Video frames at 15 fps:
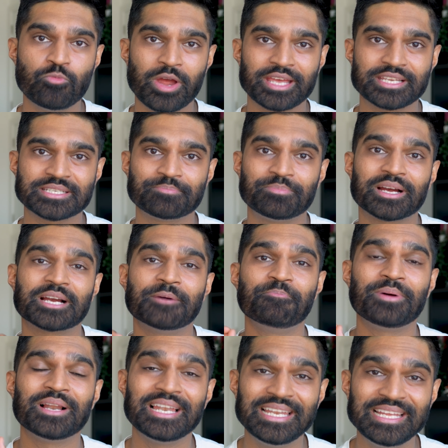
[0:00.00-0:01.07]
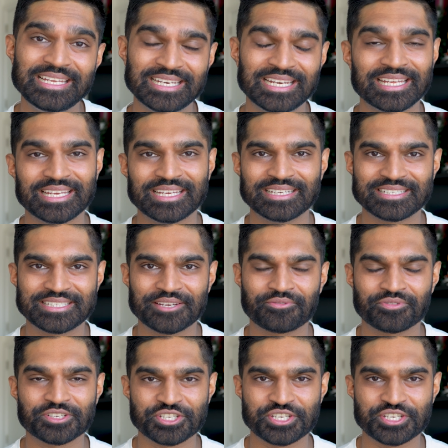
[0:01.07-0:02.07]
weight, but completely different